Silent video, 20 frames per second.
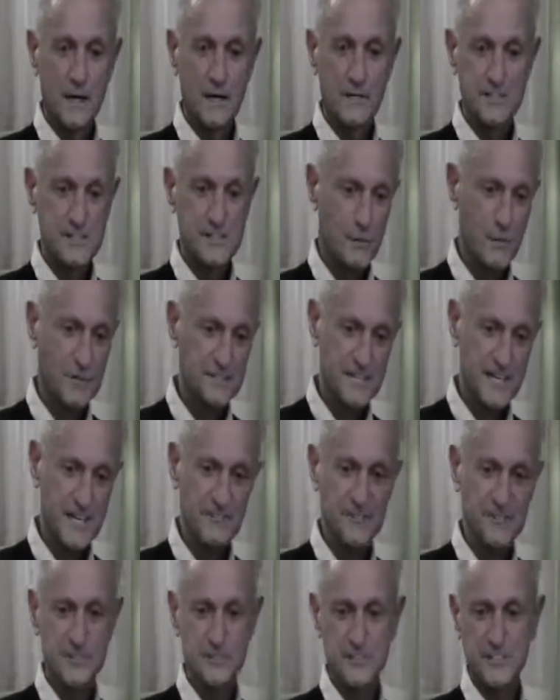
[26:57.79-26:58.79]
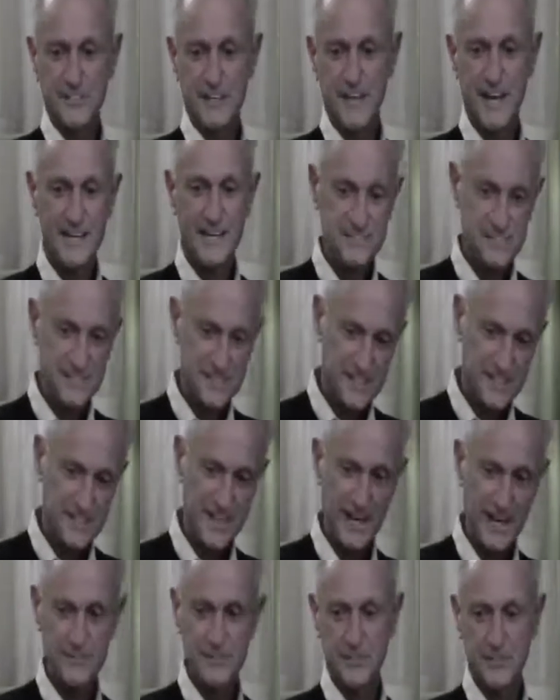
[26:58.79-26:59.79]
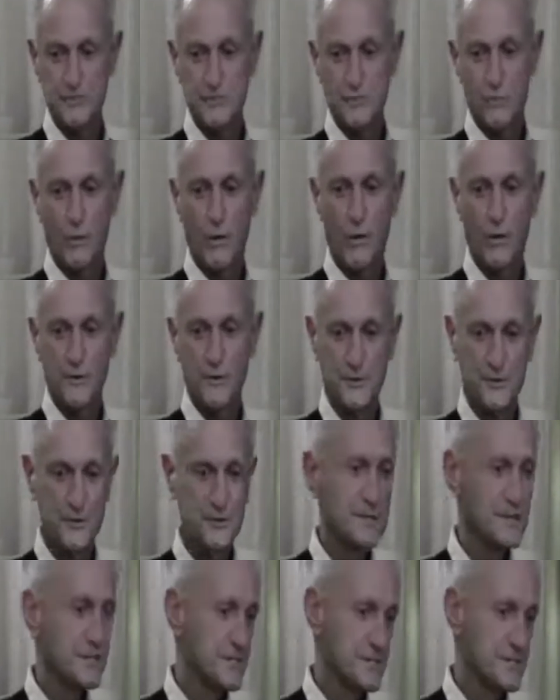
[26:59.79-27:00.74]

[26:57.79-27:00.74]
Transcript: she wasn't having to use a cane, she didn't have to use a walker,